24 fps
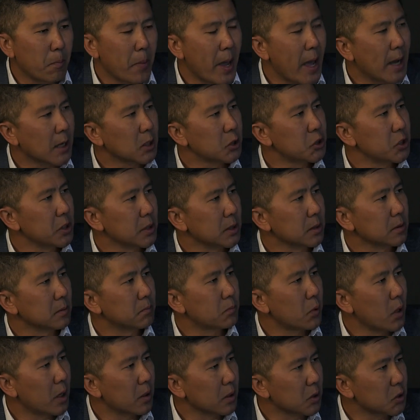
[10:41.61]
packaging
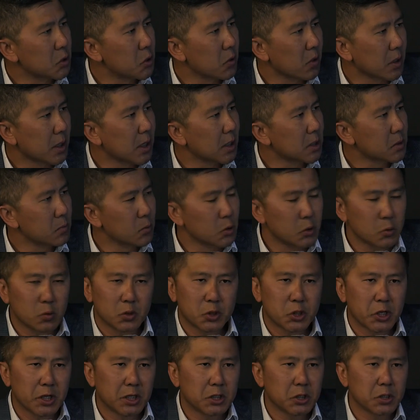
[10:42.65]
products to our customers. We're
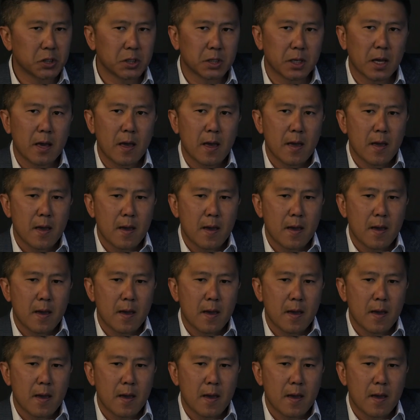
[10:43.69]
changing.